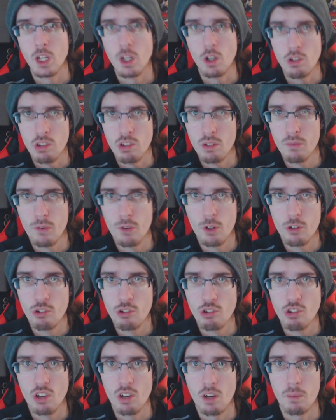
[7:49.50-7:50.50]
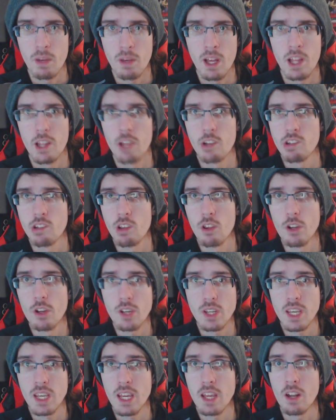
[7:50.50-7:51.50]
you go to the first gym, there's a
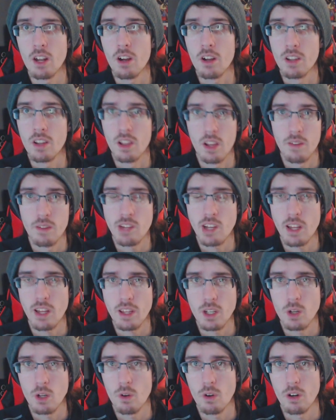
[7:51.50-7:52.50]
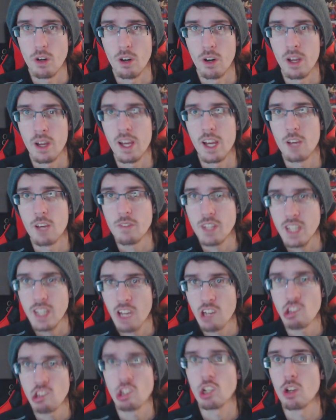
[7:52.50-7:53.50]
little kid on the left side of the corner. If you
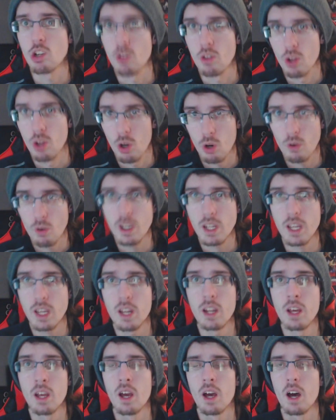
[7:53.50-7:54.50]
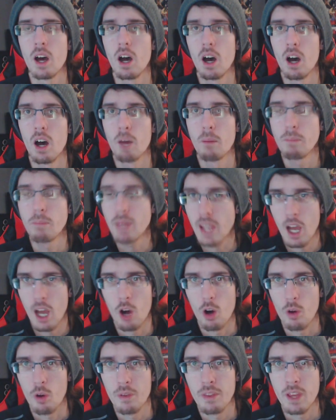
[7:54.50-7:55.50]
catch a Galarian
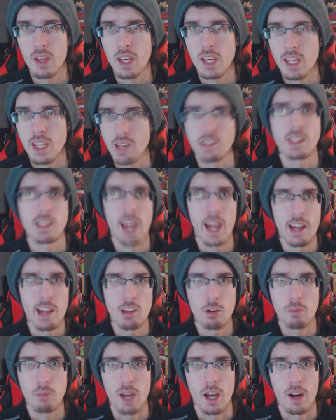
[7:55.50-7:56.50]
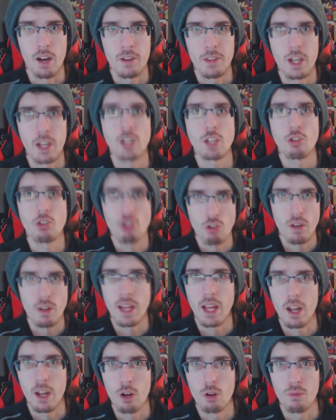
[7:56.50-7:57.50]
Meowth, he has a Kanto Meowth, and you
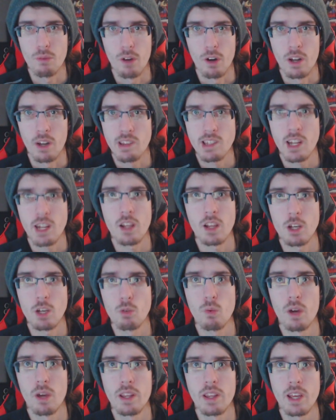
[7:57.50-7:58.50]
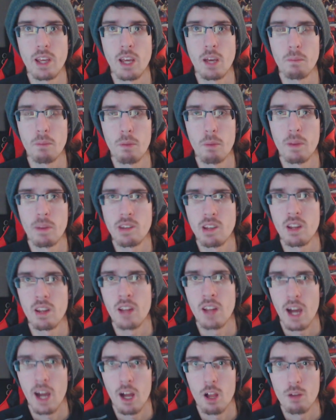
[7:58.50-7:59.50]
trade that over. And it's kind of like what they implemented
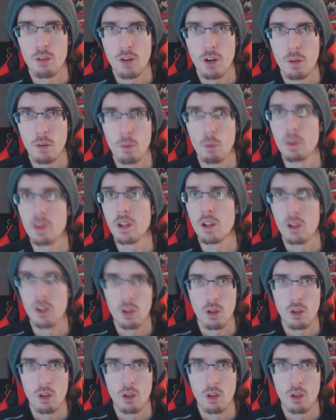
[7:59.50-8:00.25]
in the Isle of Armor with the